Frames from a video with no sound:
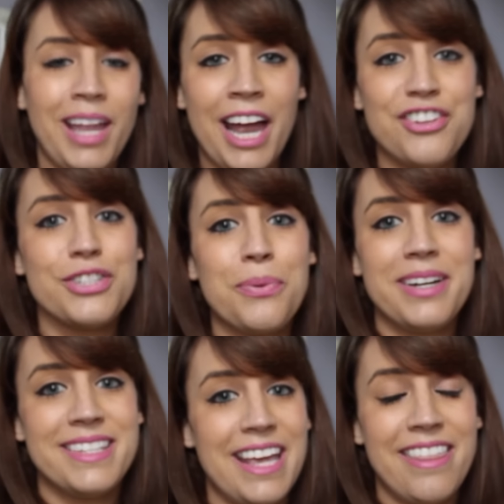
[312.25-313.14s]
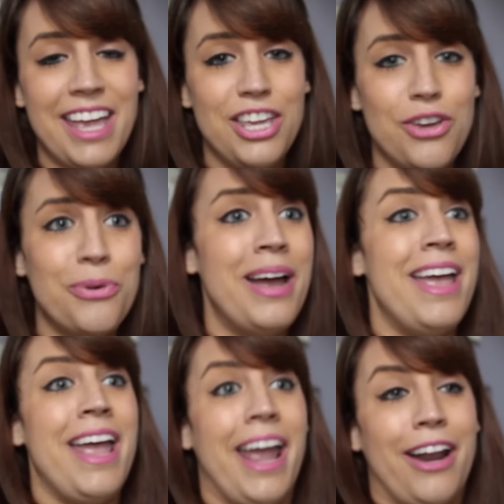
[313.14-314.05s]
I just wanted to say thank you.
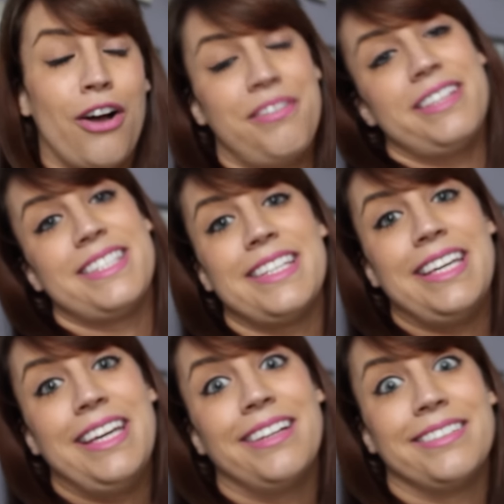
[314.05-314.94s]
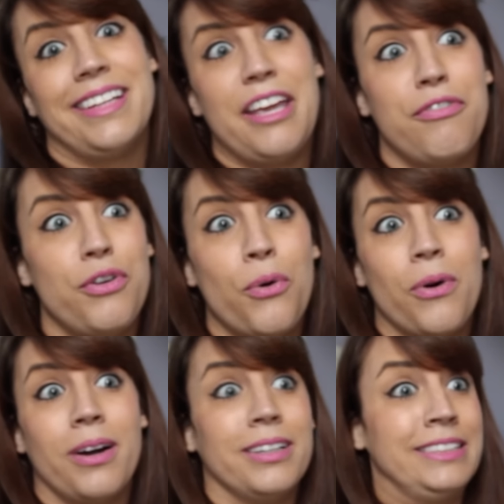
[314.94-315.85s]
And obviously if
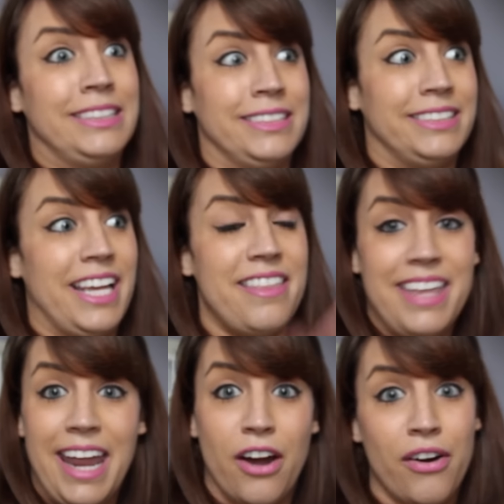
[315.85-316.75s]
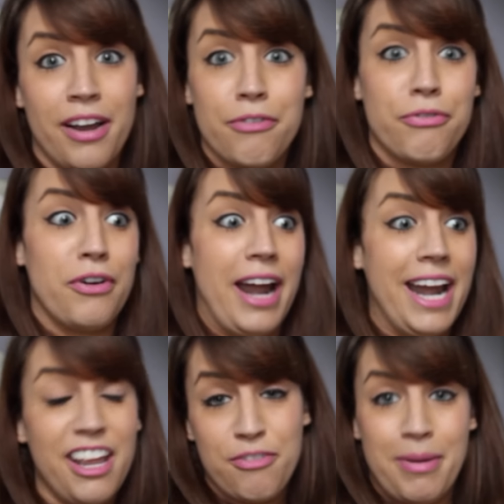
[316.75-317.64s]
you're in the area for
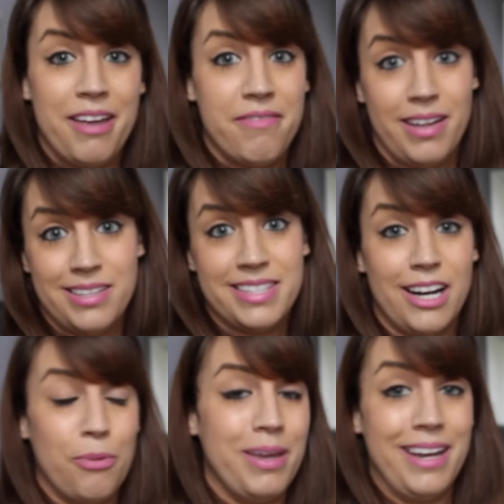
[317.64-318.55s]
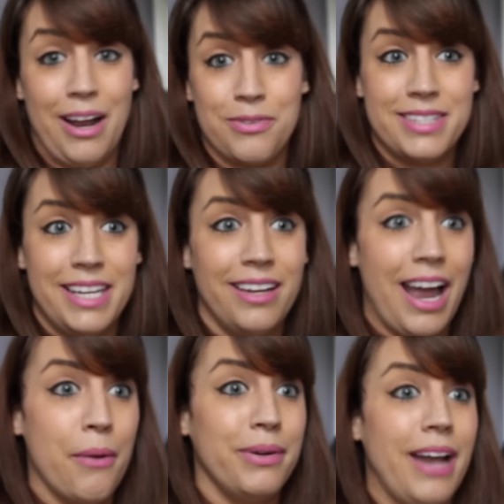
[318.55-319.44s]
any of my events that I'll be announcing,
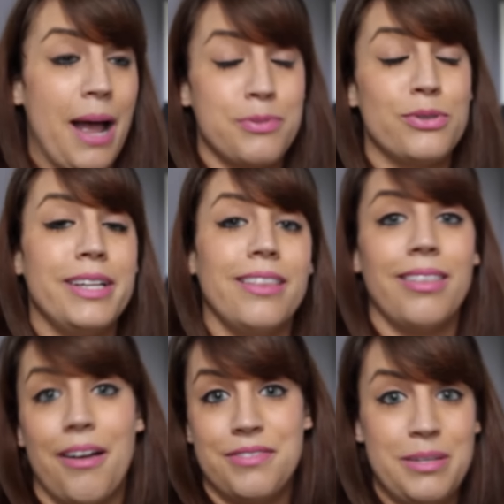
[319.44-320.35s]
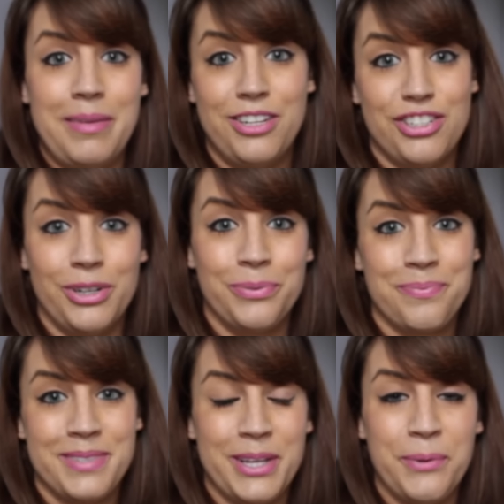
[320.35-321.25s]
I would absolutely love to meet
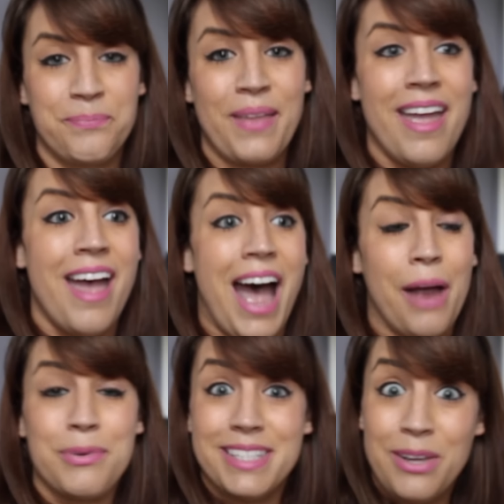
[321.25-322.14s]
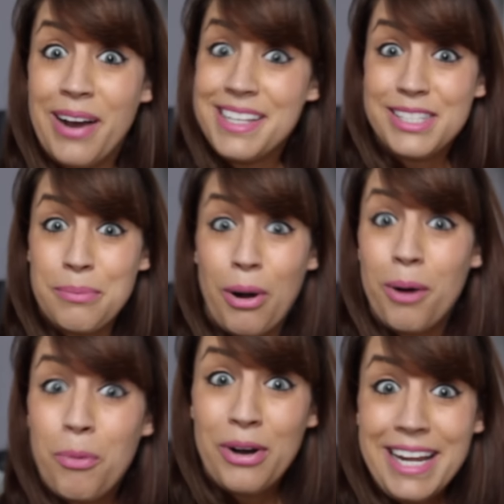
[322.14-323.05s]
you. So I will see you guys
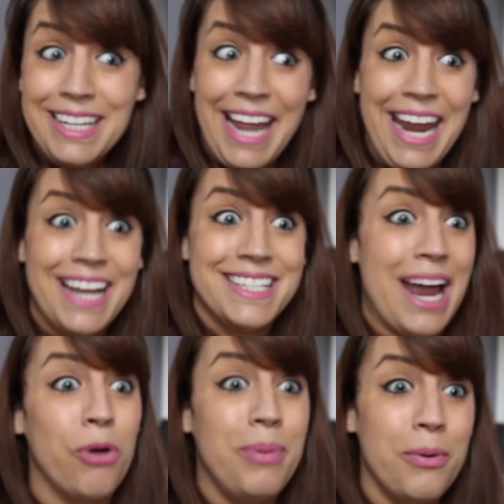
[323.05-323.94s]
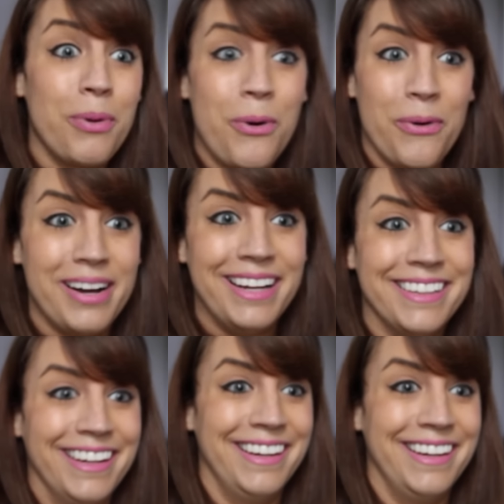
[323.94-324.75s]
tomorrow morning and I will be recording